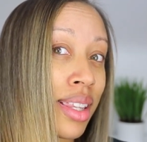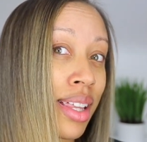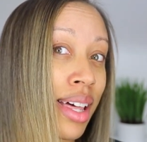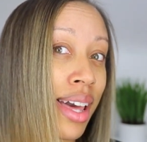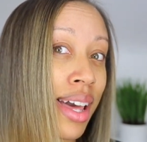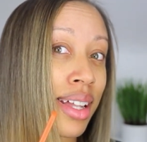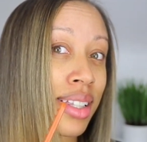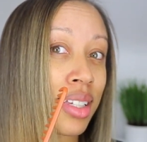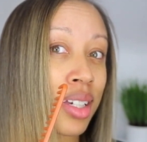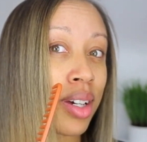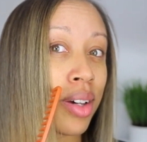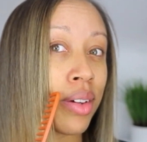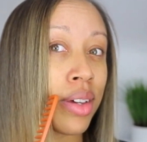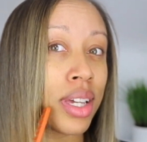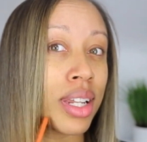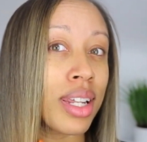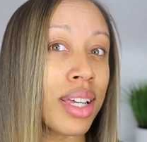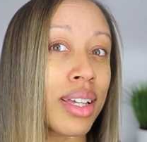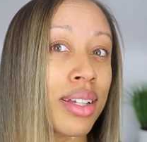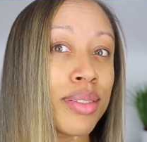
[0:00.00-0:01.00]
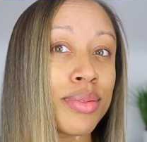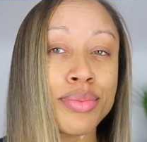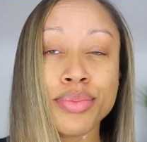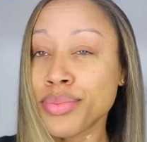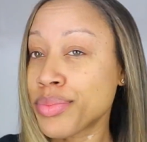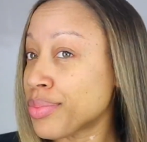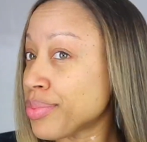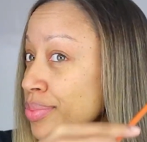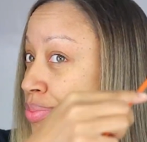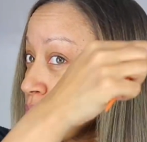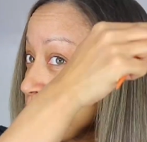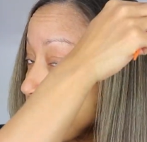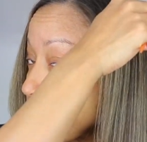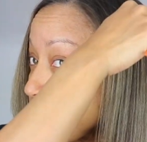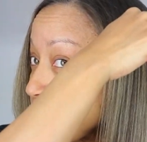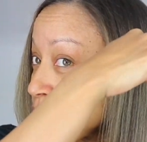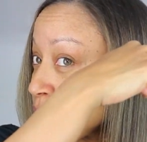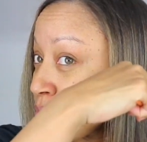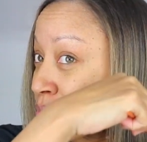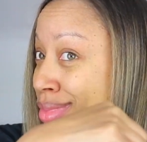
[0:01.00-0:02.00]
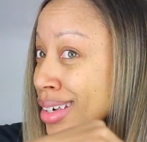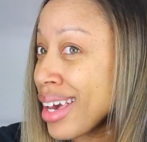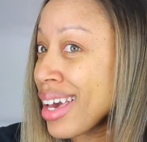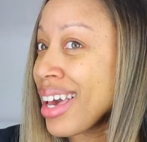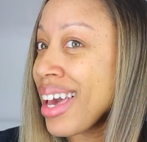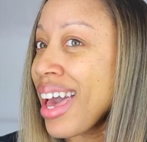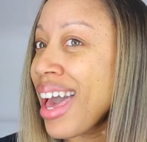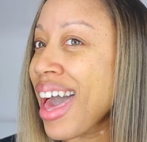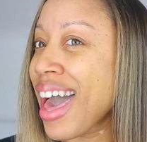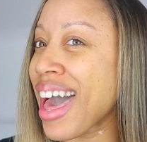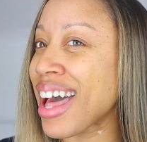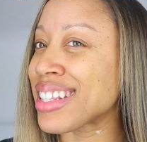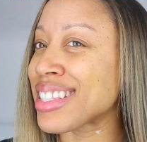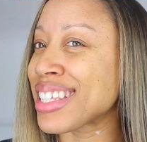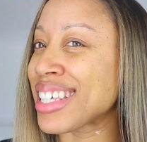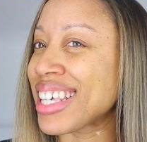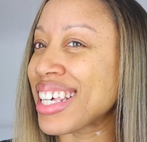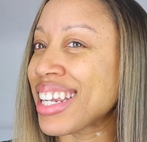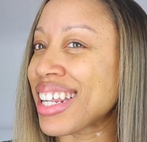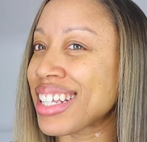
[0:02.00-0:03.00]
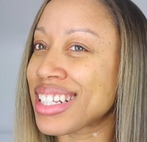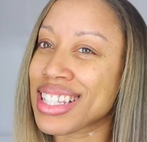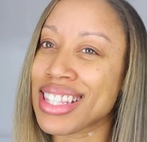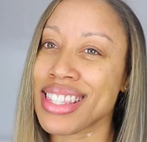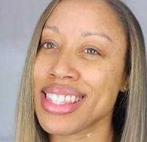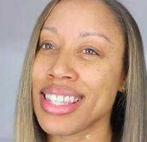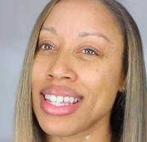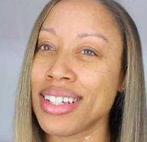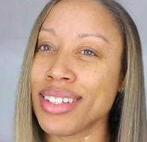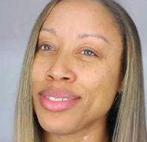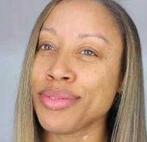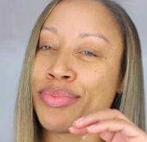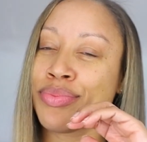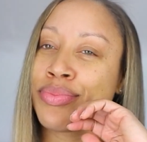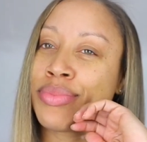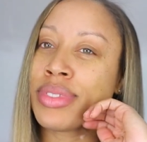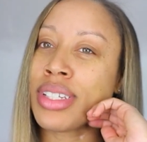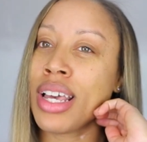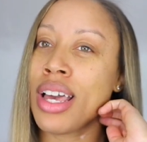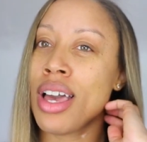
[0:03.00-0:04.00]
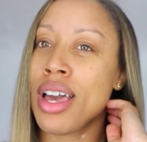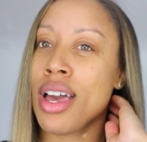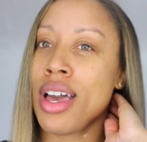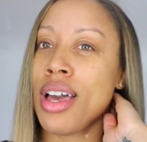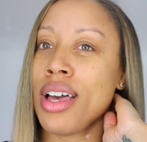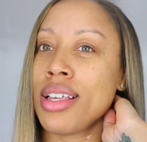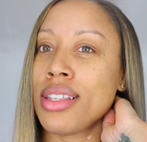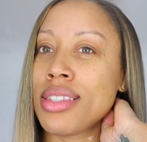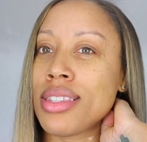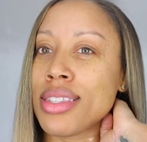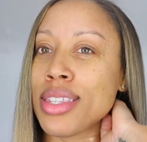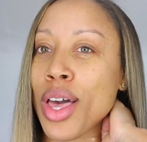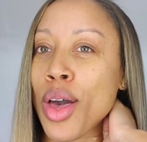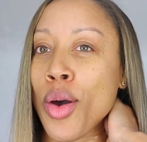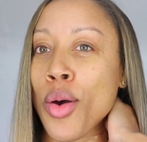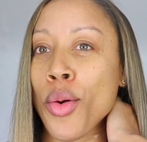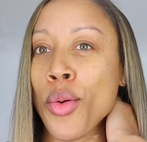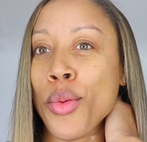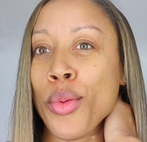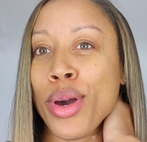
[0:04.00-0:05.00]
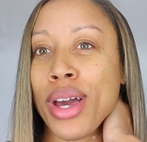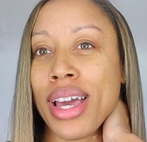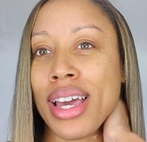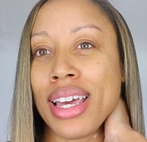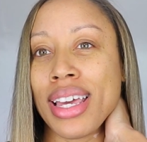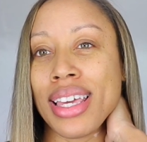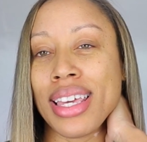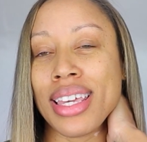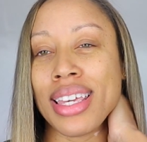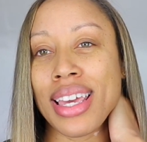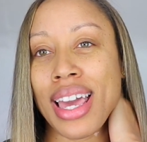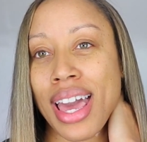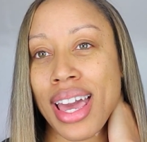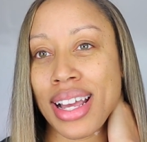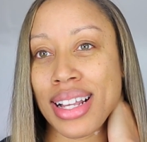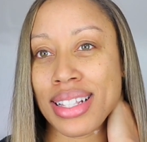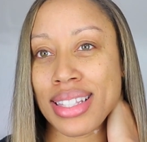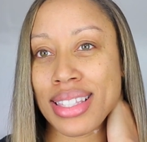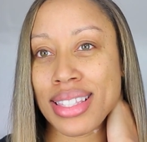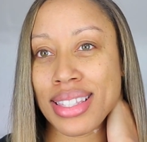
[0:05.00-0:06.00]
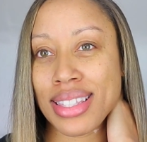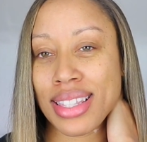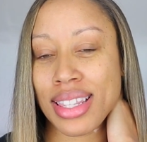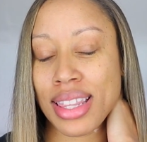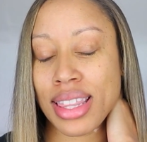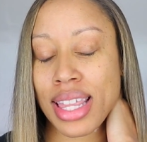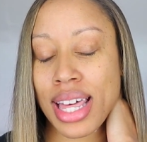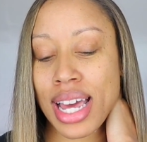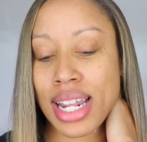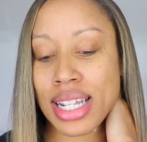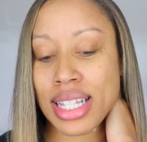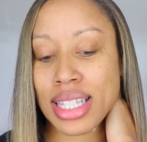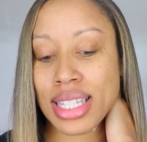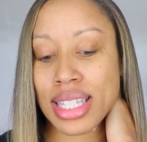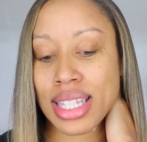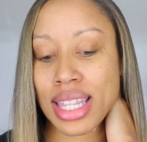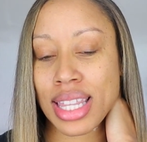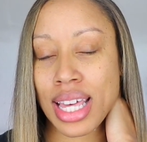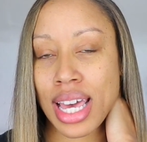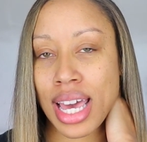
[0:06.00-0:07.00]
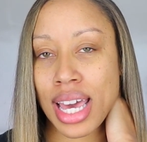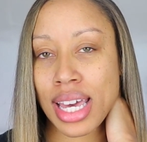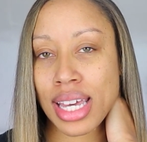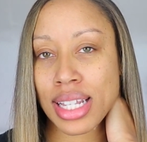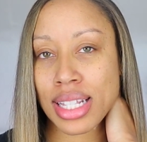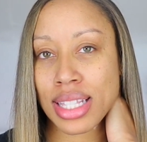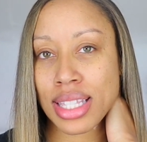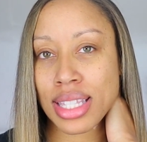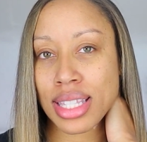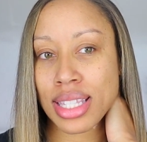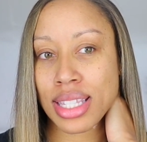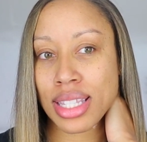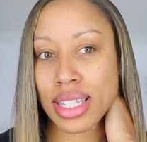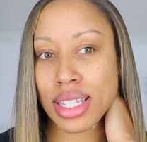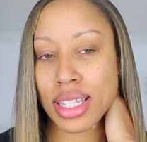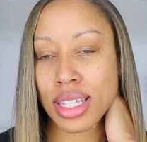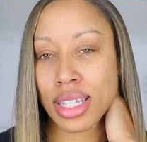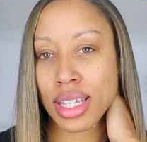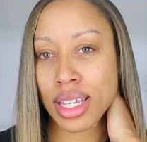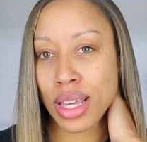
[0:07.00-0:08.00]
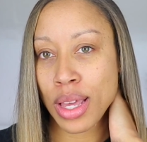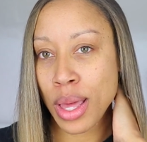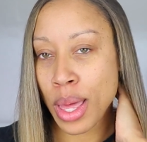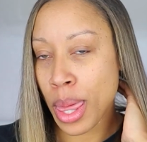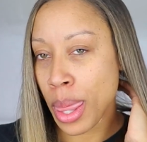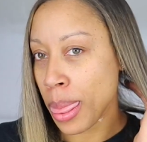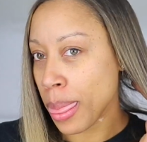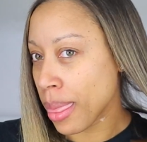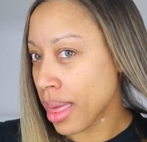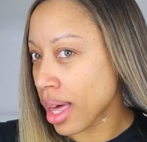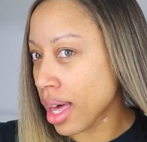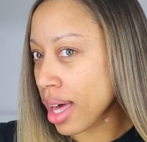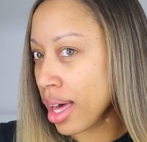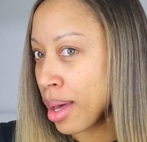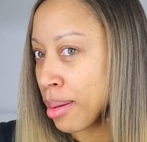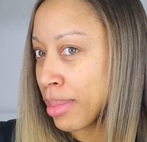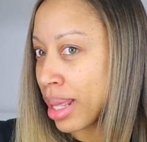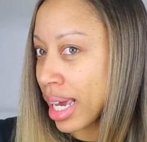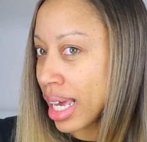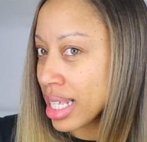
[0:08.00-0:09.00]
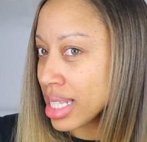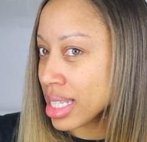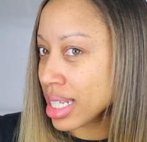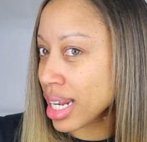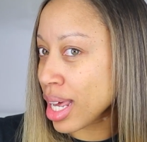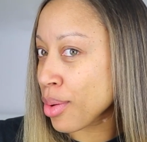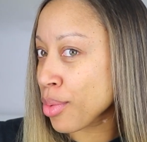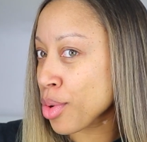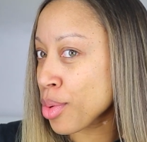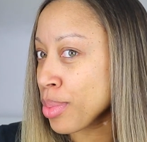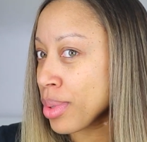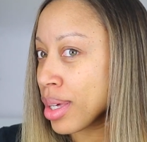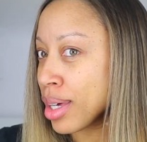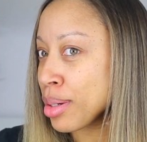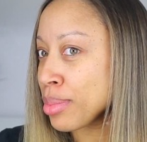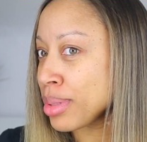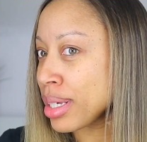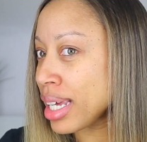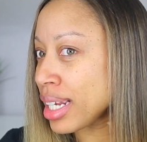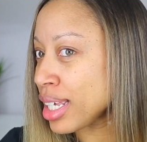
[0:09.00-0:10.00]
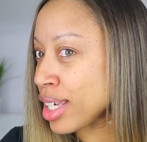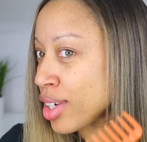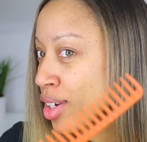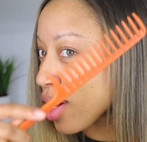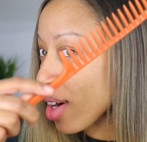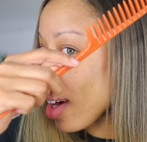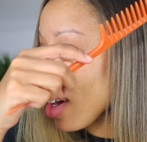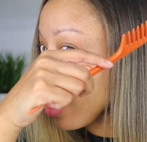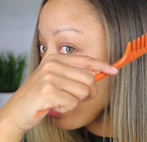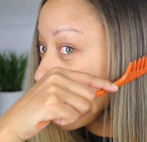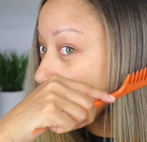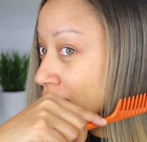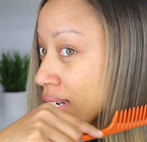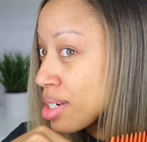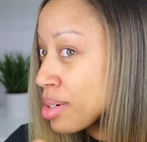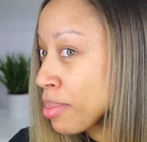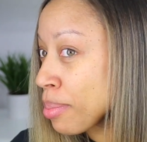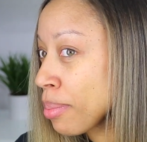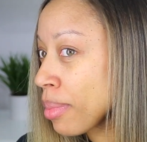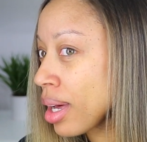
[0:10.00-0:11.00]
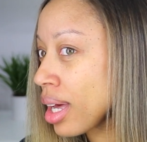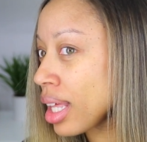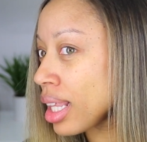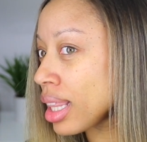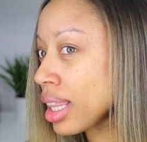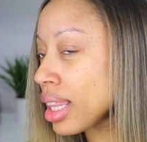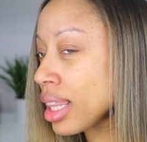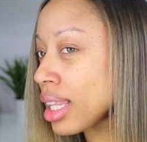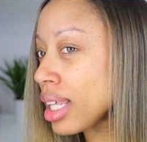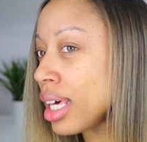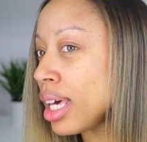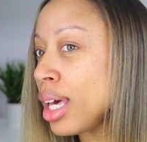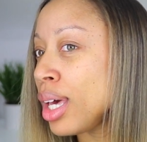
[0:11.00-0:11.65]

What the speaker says: I had to go get it. Had to get it. So yes, that is that. Like I said, I will be updating y'all each month